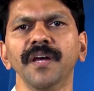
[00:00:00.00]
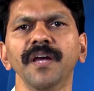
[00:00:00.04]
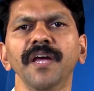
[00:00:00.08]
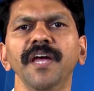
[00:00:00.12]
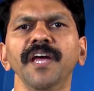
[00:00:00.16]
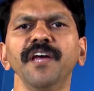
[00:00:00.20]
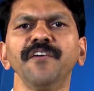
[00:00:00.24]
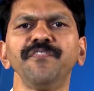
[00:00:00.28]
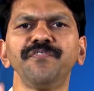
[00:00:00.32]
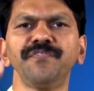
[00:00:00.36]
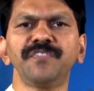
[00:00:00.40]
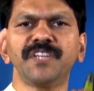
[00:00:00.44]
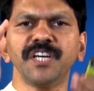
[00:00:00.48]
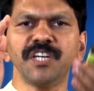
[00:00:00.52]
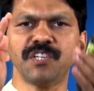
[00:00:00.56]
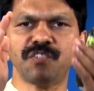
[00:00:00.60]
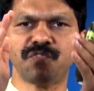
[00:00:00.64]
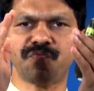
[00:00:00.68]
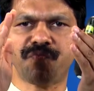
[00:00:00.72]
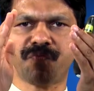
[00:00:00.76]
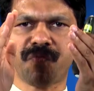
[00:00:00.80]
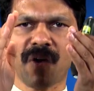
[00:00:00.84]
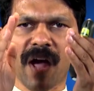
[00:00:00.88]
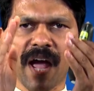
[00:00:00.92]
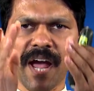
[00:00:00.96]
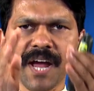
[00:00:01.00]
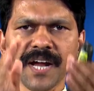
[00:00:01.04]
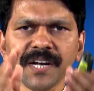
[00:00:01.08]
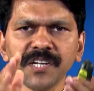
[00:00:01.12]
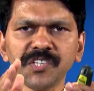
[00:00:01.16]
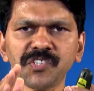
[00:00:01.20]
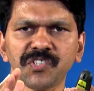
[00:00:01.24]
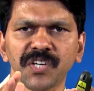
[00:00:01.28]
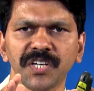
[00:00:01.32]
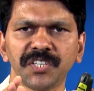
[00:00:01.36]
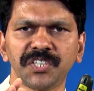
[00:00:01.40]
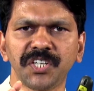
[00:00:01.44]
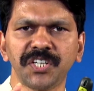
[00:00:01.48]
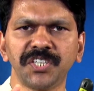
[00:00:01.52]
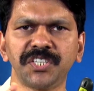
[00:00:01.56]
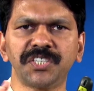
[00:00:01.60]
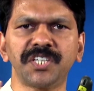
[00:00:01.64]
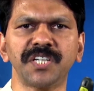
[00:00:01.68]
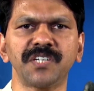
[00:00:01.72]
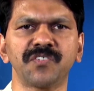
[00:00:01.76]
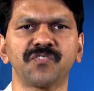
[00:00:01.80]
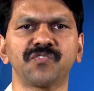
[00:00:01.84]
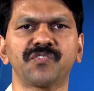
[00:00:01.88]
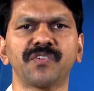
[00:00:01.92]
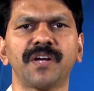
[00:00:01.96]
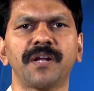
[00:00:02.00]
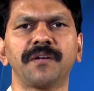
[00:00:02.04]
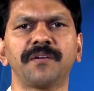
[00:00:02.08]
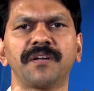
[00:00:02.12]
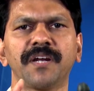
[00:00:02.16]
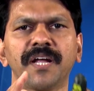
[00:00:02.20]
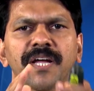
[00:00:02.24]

If these fine suggestions and